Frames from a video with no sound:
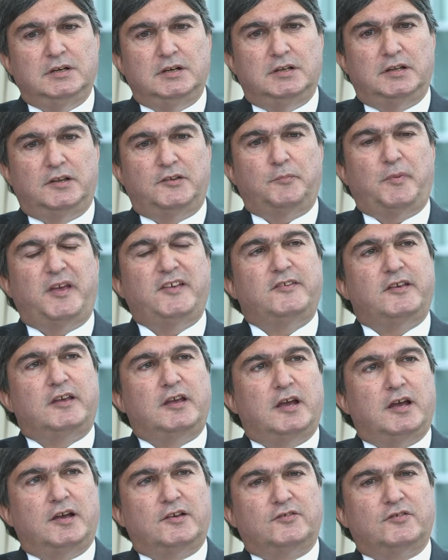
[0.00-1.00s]
And this
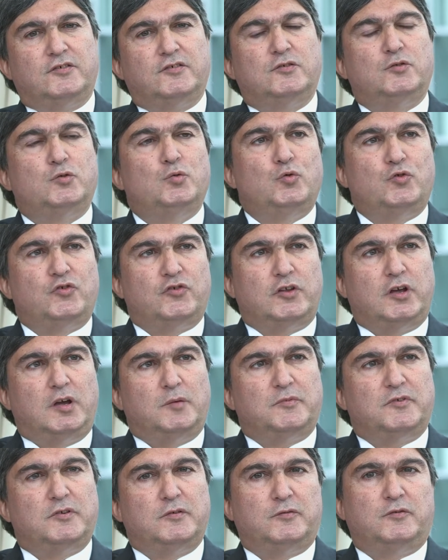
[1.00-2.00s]
basically has two
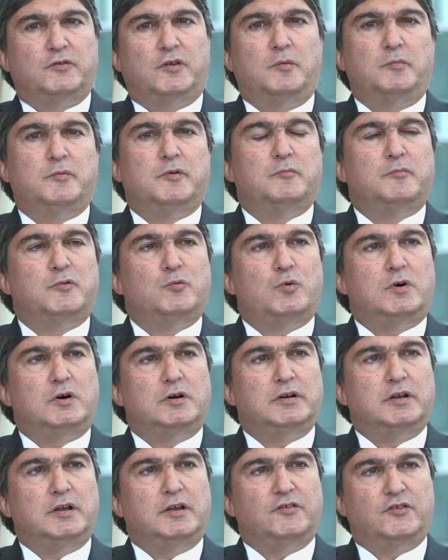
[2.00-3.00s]
steps. The step number
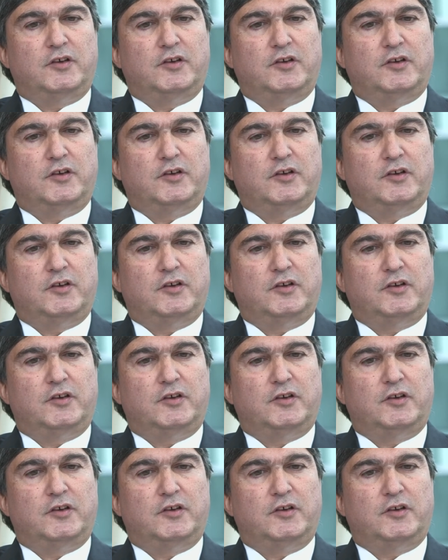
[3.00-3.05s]
one is